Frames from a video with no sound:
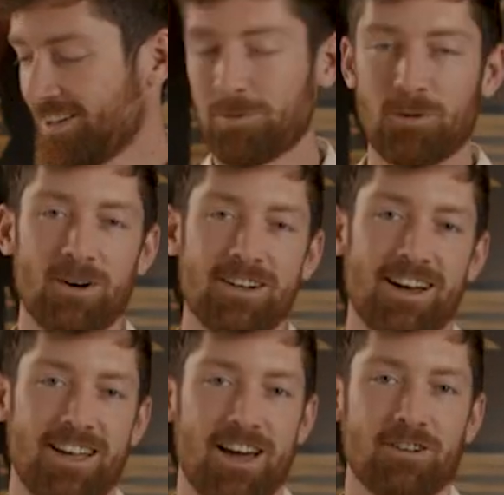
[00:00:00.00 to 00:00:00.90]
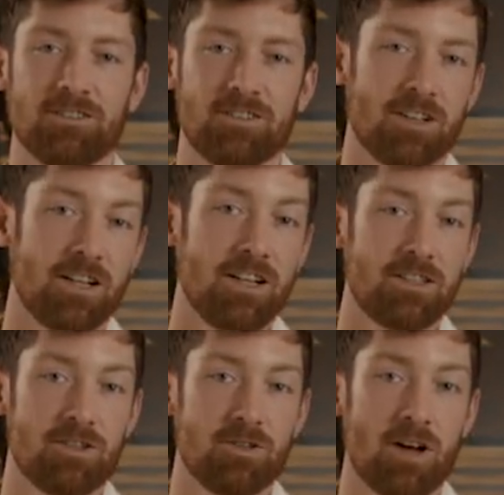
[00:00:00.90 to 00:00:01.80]
Number one, a kettle. You're gonna
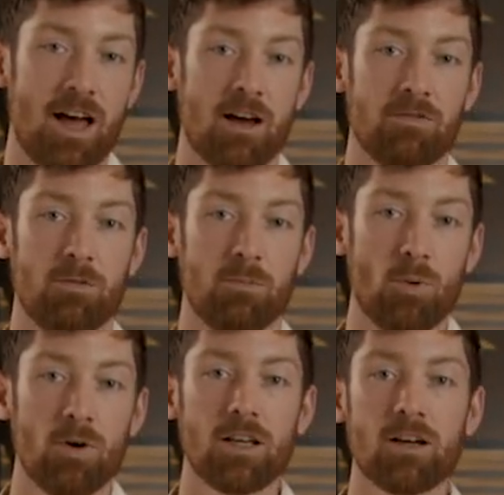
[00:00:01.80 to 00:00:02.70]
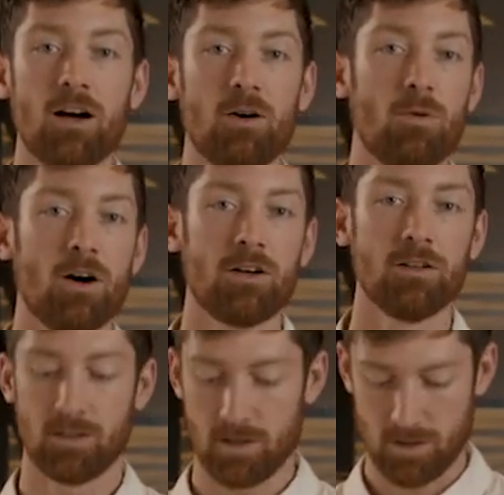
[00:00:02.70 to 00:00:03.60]
need to have boiling hot
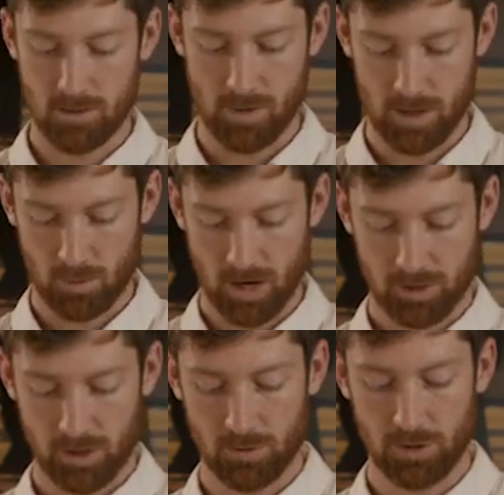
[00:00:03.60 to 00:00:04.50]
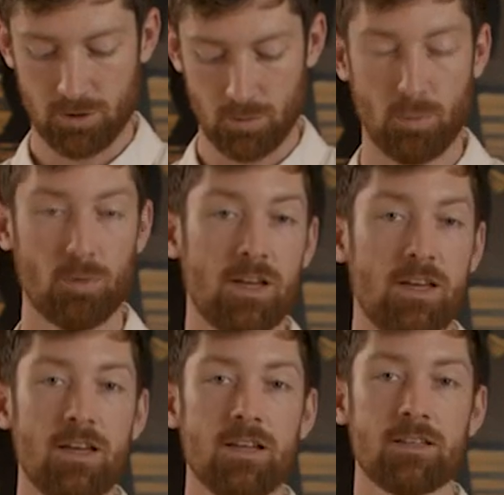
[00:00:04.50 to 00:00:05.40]
water, um, and we're actually going to
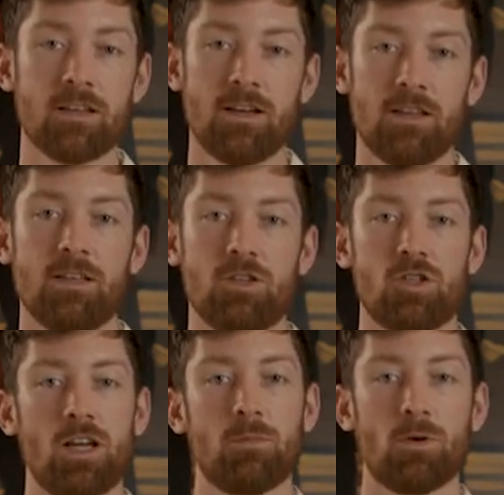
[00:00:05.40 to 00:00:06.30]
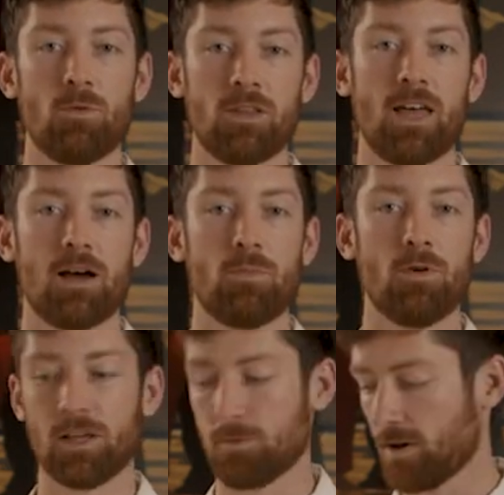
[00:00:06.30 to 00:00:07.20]
preheat this chamber with that
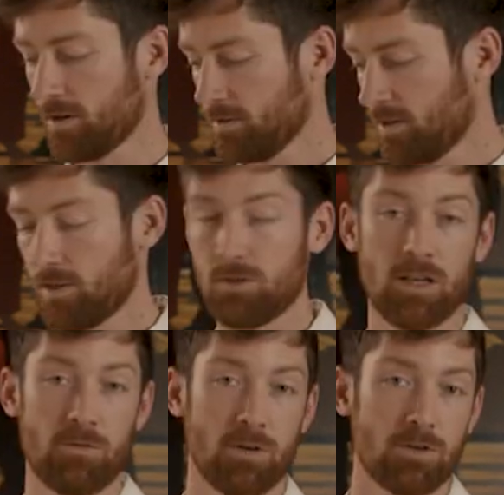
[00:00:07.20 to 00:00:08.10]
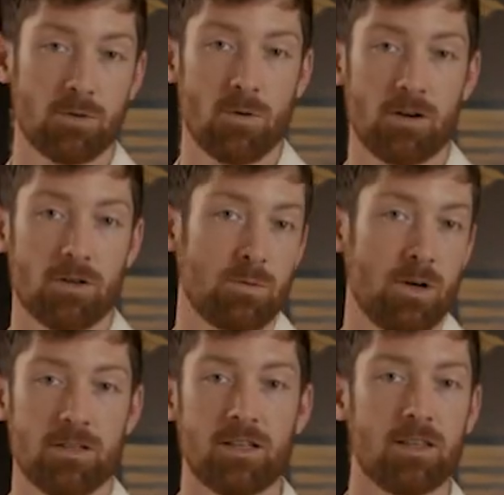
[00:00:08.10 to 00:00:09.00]
boiling water. You'll need filtered water as
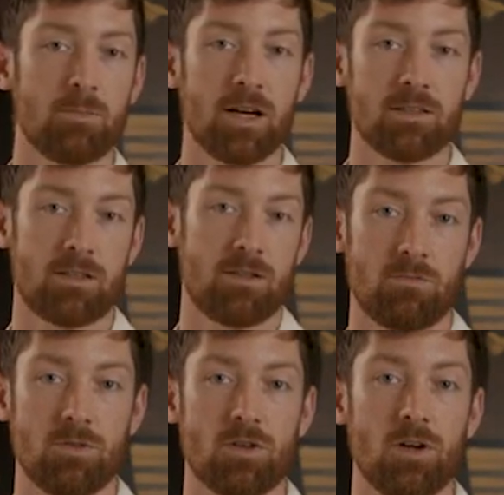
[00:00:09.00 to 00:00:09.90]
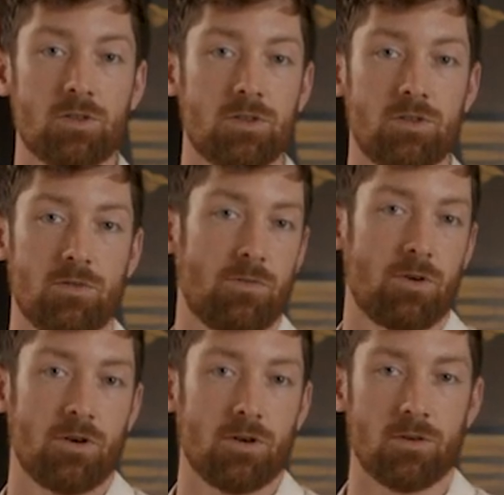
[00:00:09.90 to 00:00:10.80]
well to get the best results
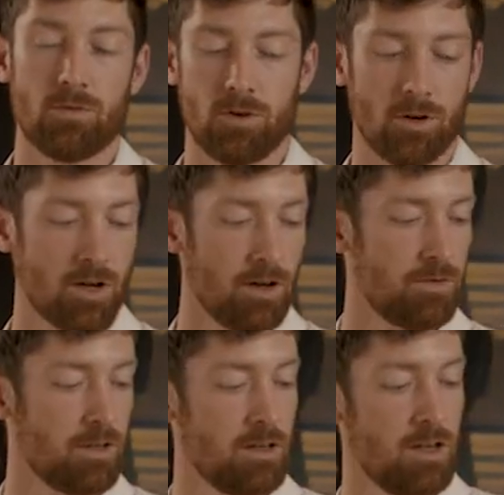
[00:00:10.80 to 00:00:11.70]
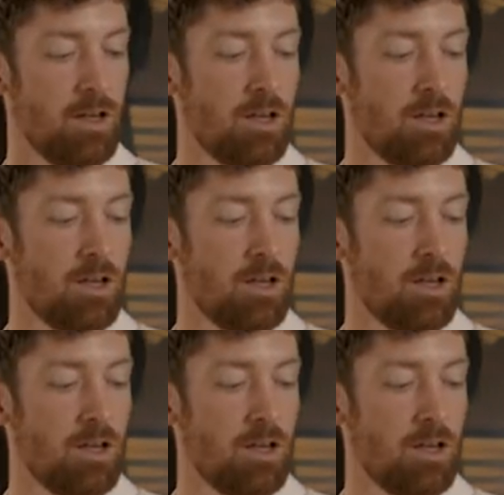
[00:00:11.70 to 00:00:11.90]
for your, for your coffee.